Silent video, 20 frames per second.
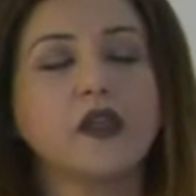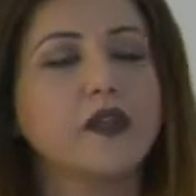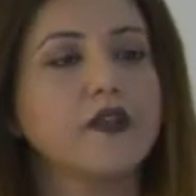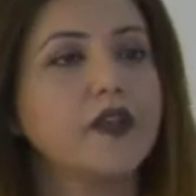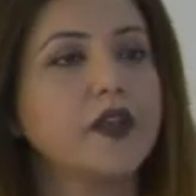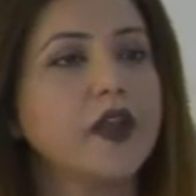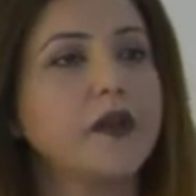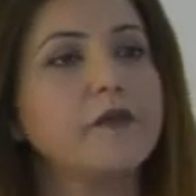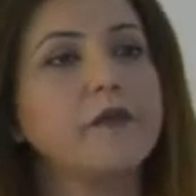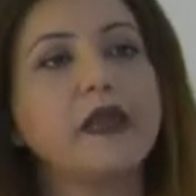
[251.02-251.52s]

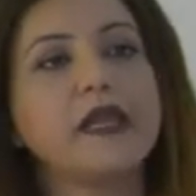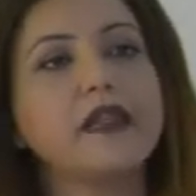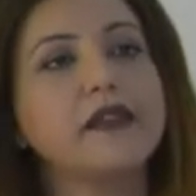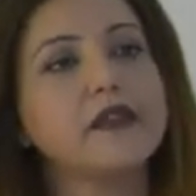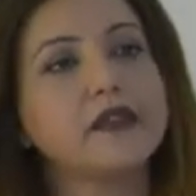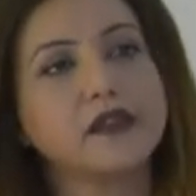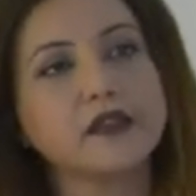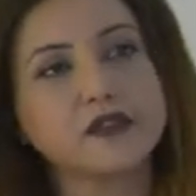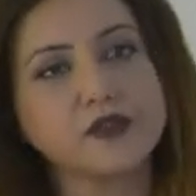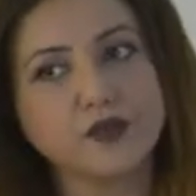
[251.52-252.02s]
There are many
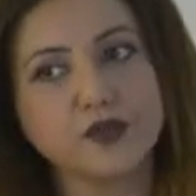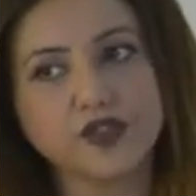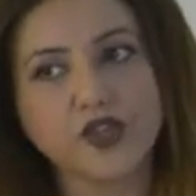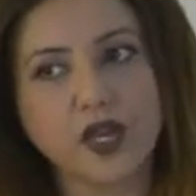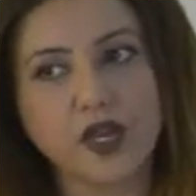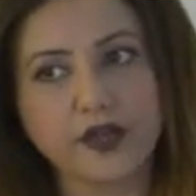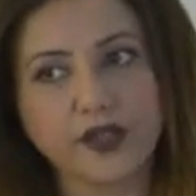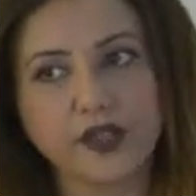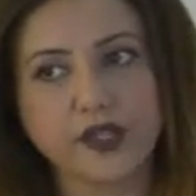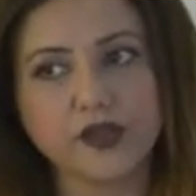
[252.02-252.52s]
things which
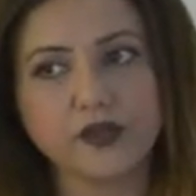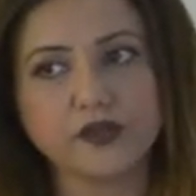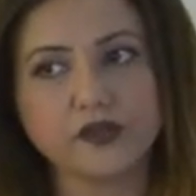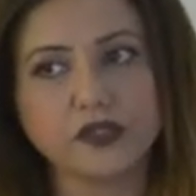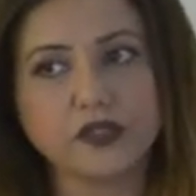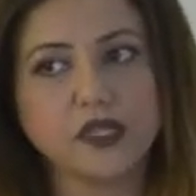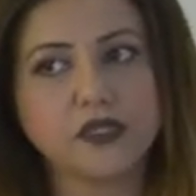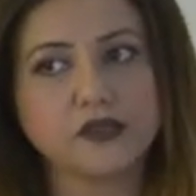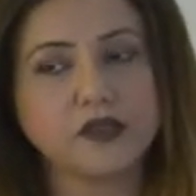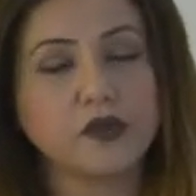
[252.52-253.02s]
are
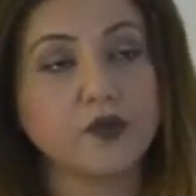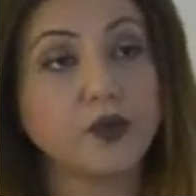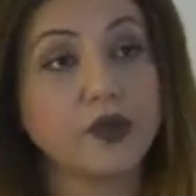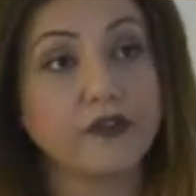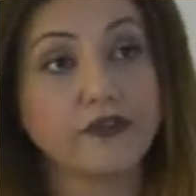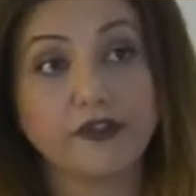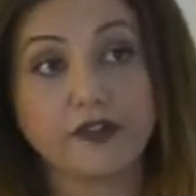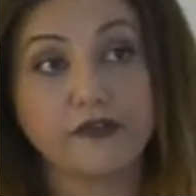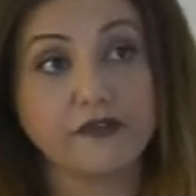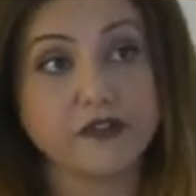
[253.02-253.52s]
included under
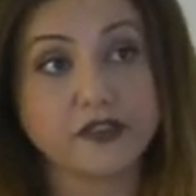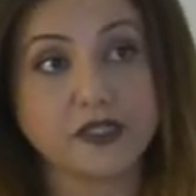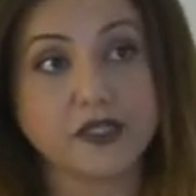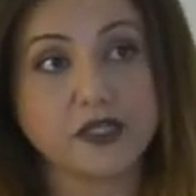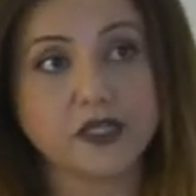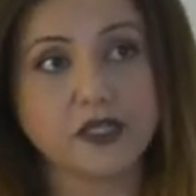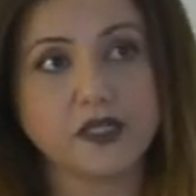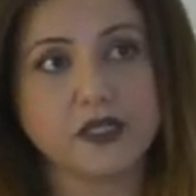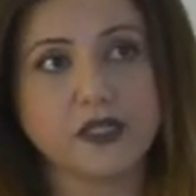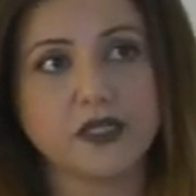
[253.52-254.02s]
welfare
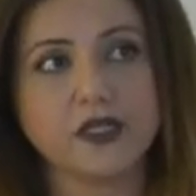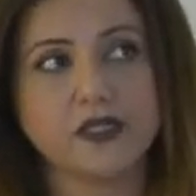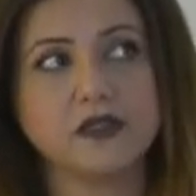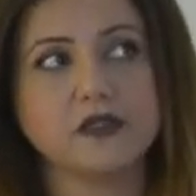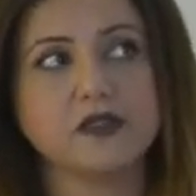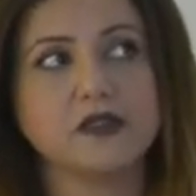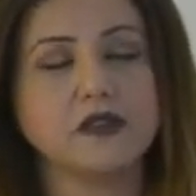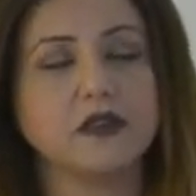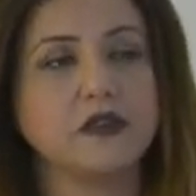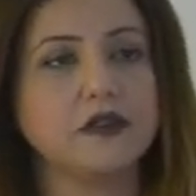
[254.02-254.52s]

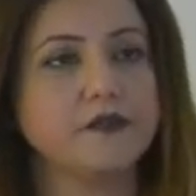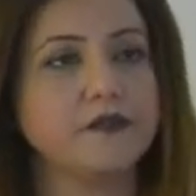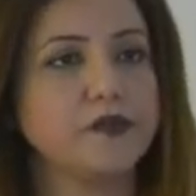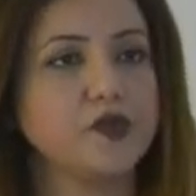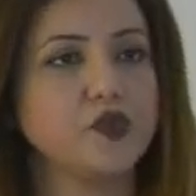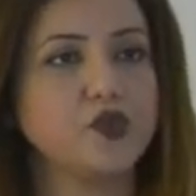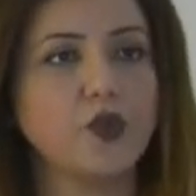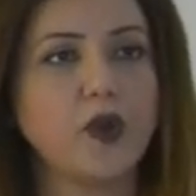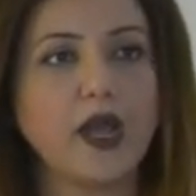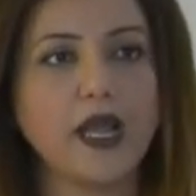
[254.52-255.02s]
facilities,
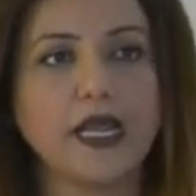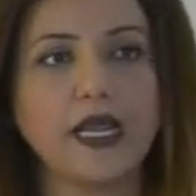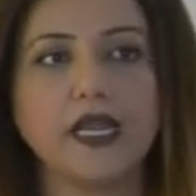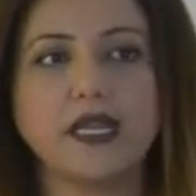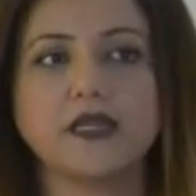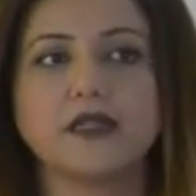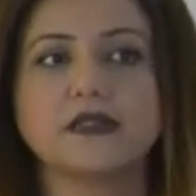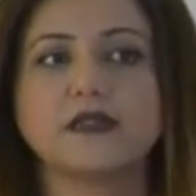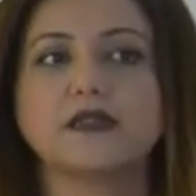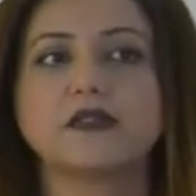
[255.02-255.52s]

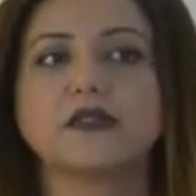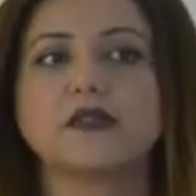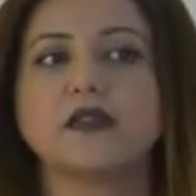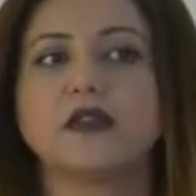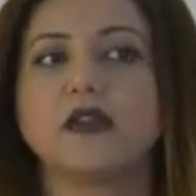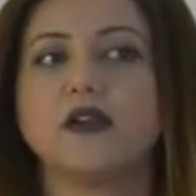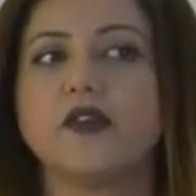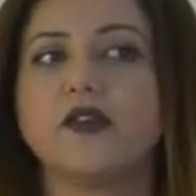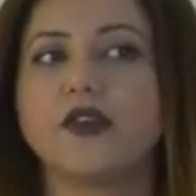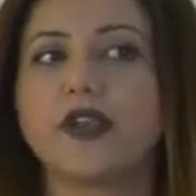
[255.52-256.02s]
toilets,
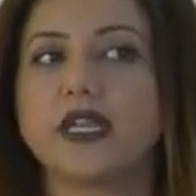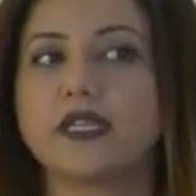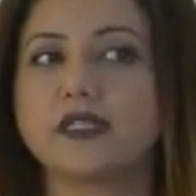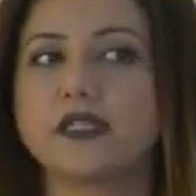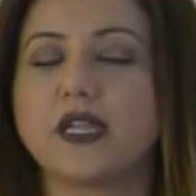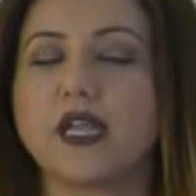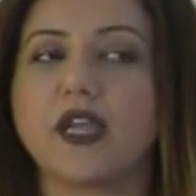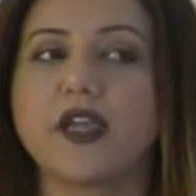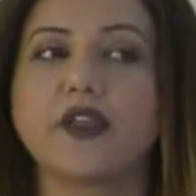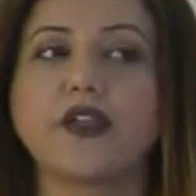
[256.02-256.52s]
rest
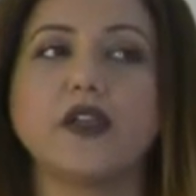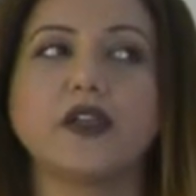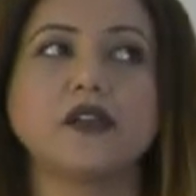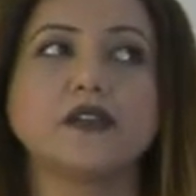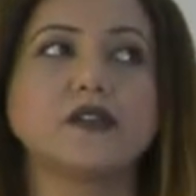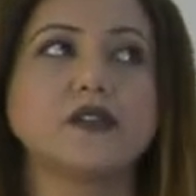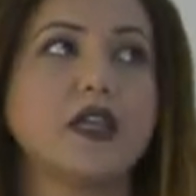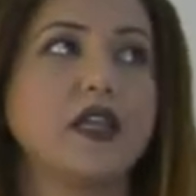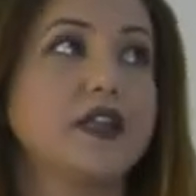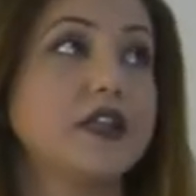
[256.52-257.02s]
areas,
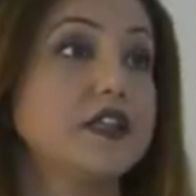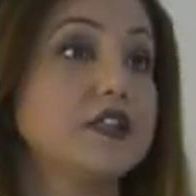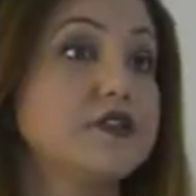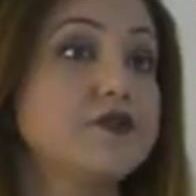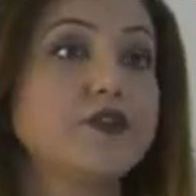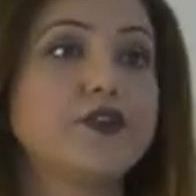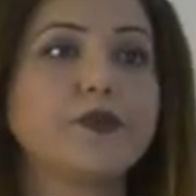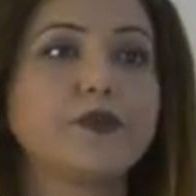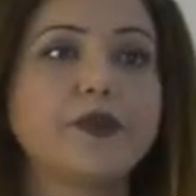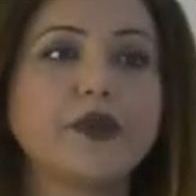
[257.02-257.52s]
areas
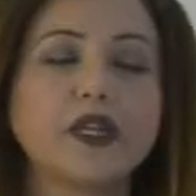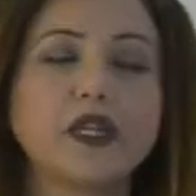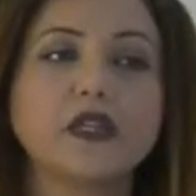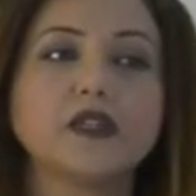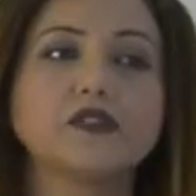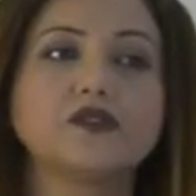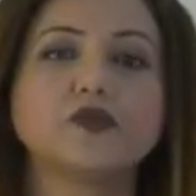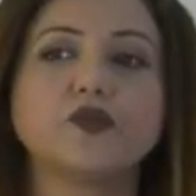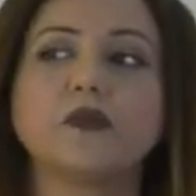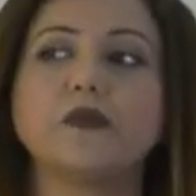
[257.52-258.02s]
for
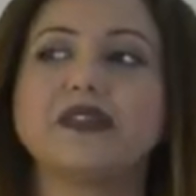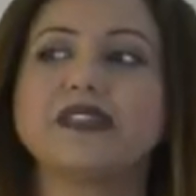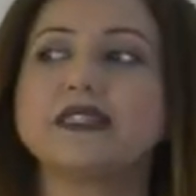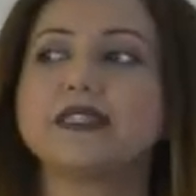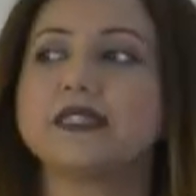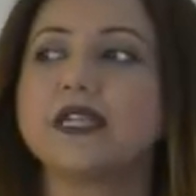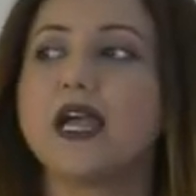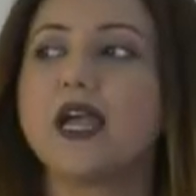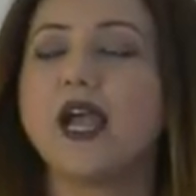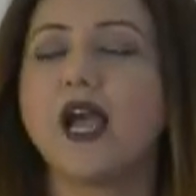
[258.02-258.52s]
pregnant women.
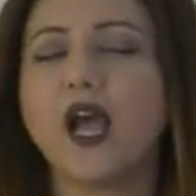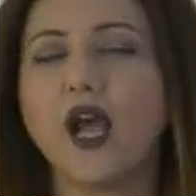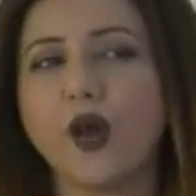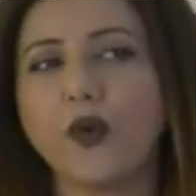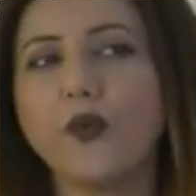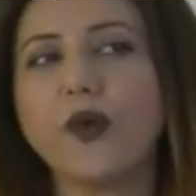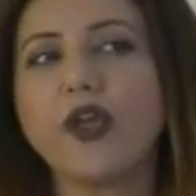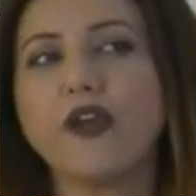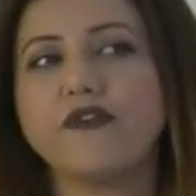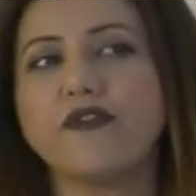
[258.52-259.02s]

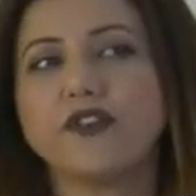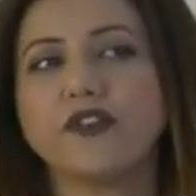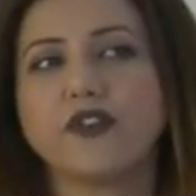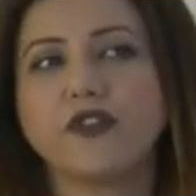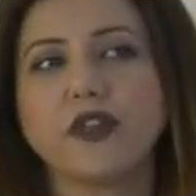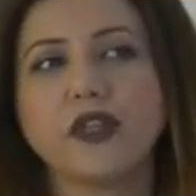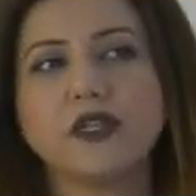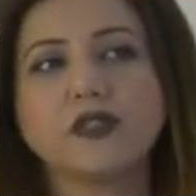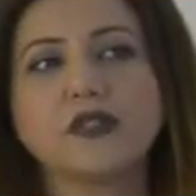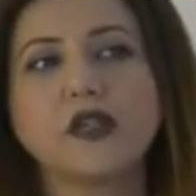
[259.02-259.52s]
However,
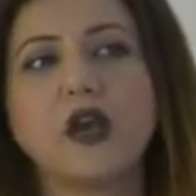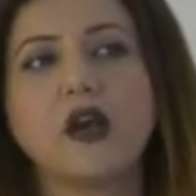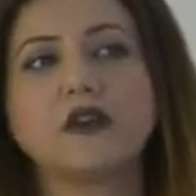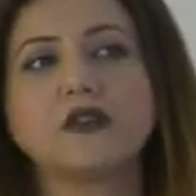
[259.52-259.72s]
these are